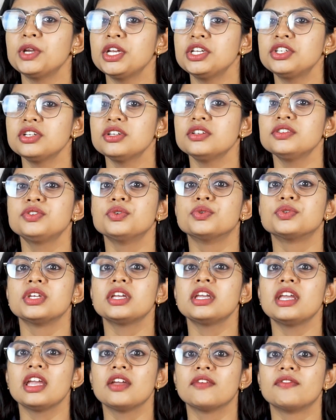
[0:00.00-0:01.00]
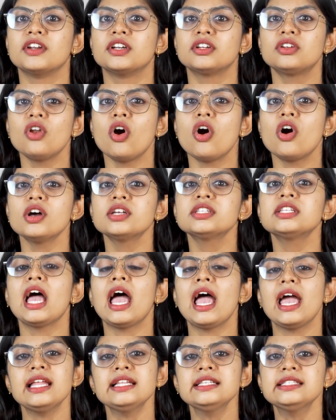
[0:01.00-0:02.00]
breaches using event logs
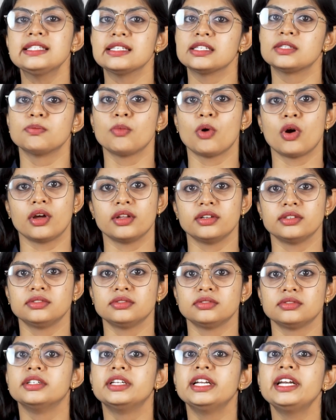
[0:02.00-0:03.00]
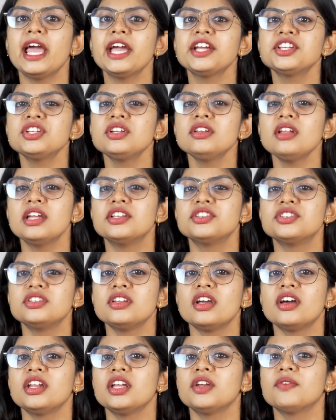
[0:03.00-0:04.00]
and Sysmon. Detection
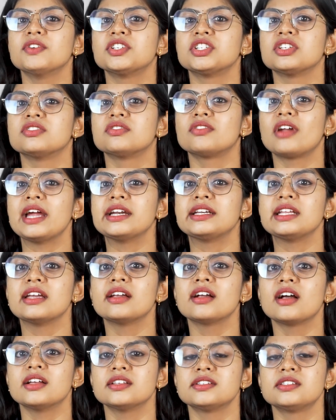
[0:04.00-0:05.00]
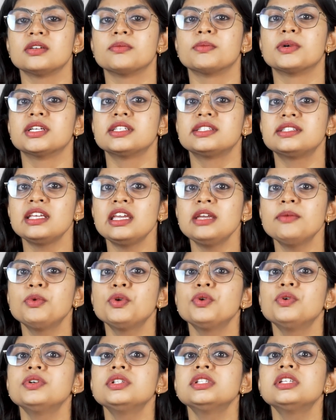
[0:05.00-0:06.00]
engineering, which is writing customer SIEM
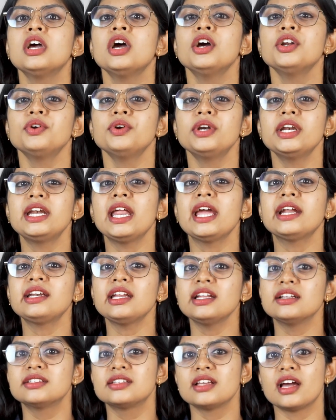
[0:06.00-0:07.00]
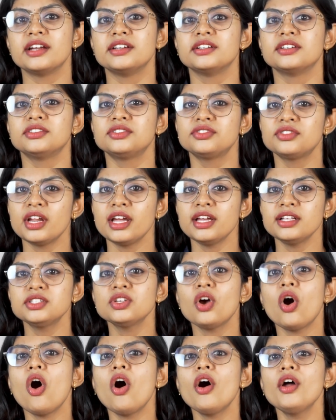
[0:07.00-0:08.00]
rules to detect insider threats
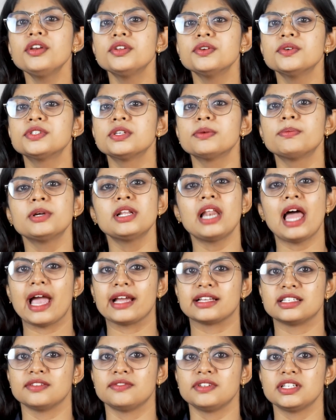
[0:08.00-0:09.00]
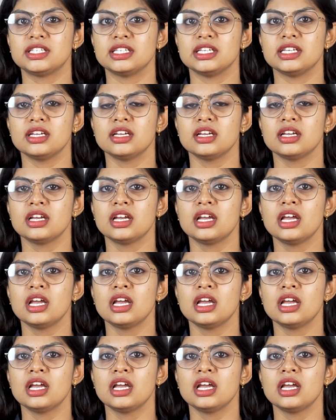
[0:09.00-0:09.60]
or usable activity.